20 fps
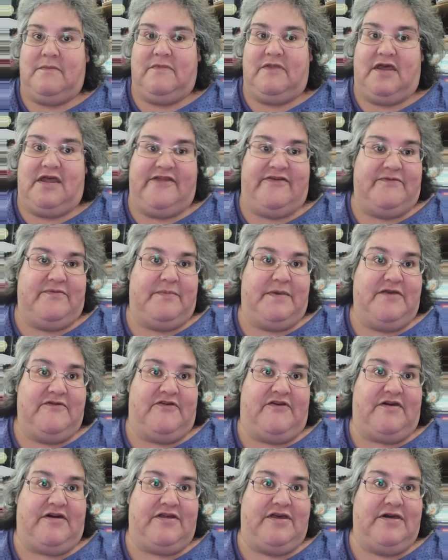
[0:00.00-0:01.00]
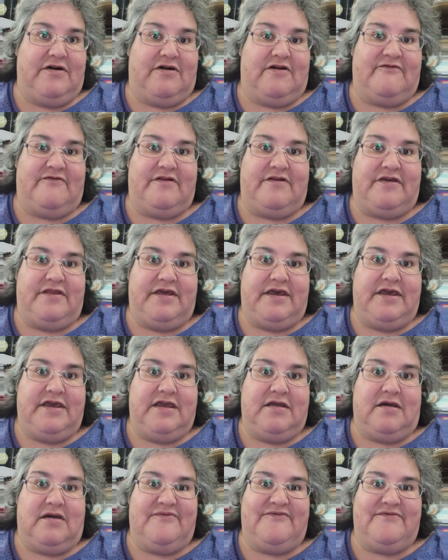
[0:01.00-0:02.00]
that's basically all for
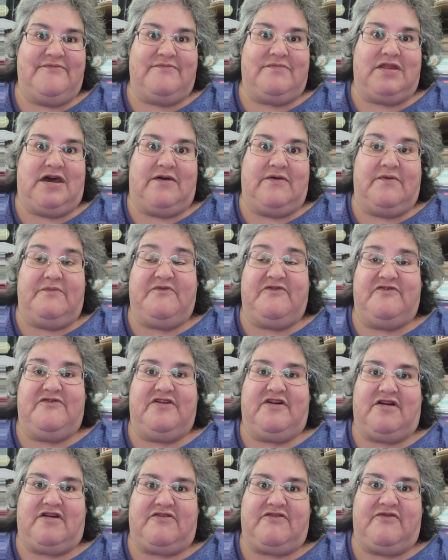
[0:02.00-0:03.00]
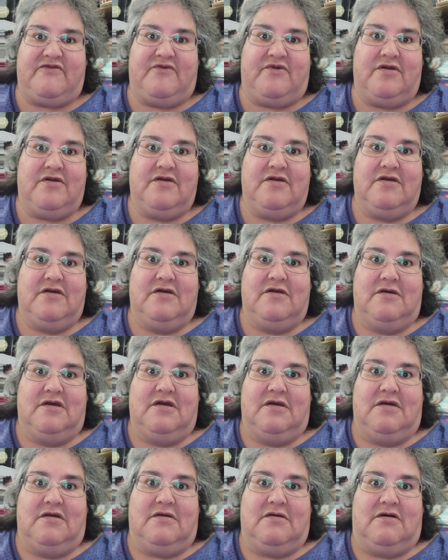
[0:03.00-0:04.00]
today. I've talked to
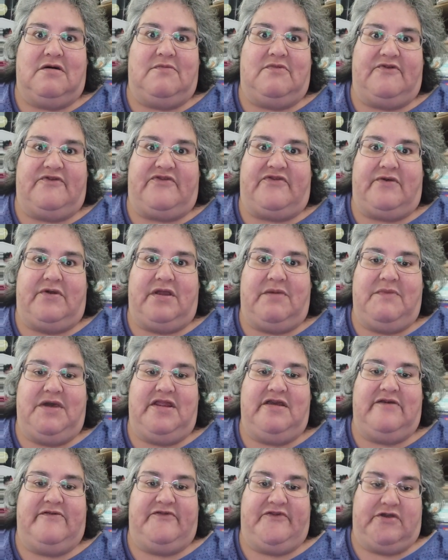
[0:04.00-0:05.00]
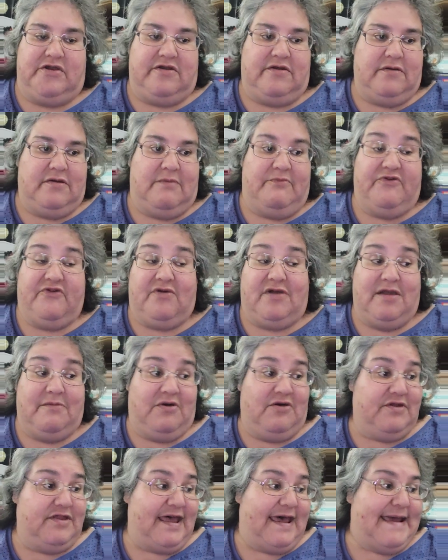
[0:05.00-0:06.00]
almost 30 minutes here. I'm sorry
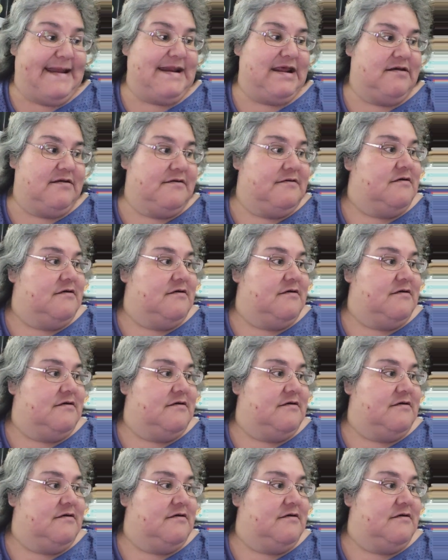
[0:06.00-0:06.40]
about that.